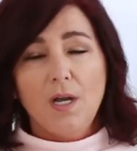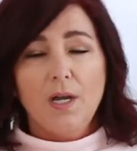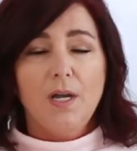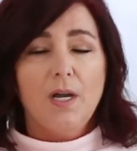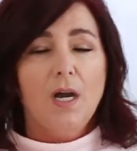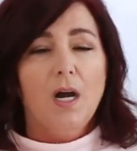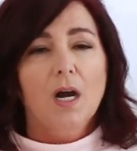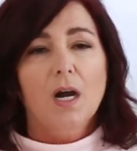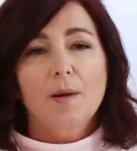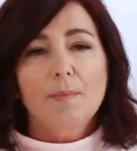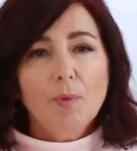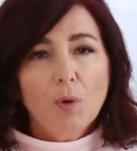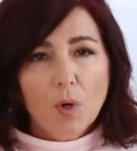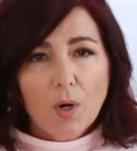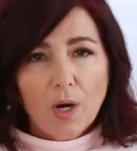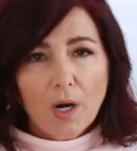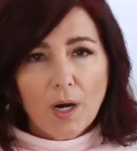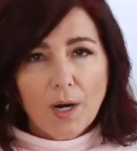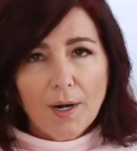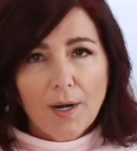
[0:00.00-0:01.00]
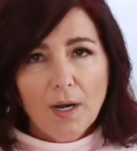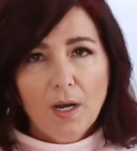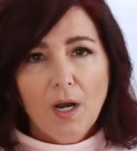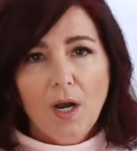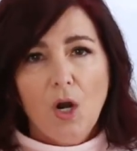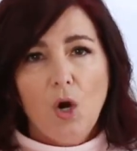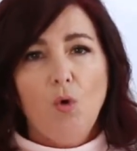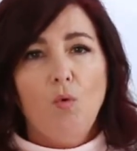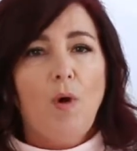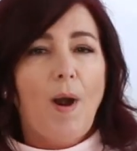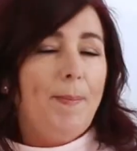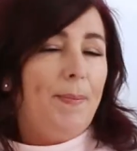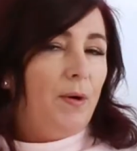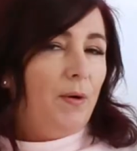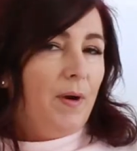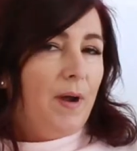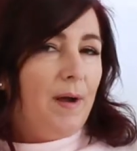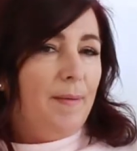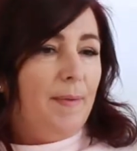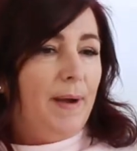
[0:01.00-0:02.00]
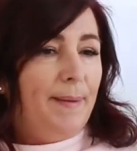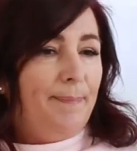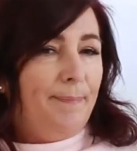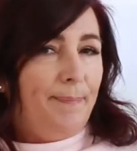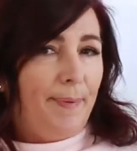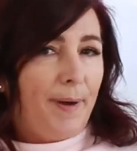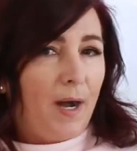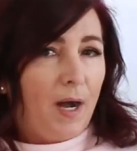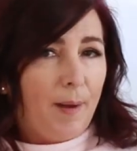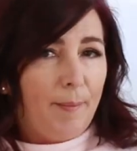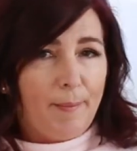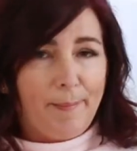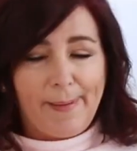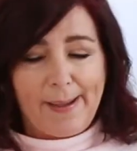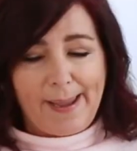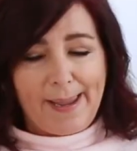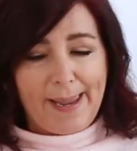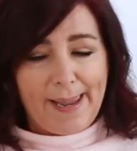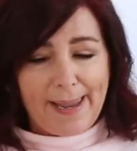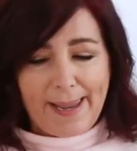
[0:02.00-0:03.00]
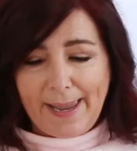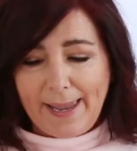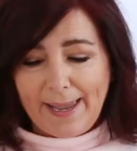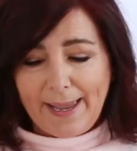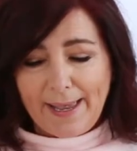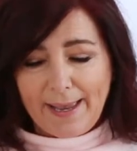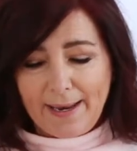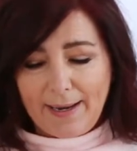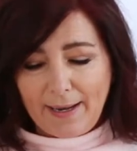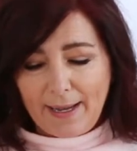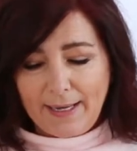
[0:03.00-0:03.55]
cardboard, wrap it around my palm of my hand.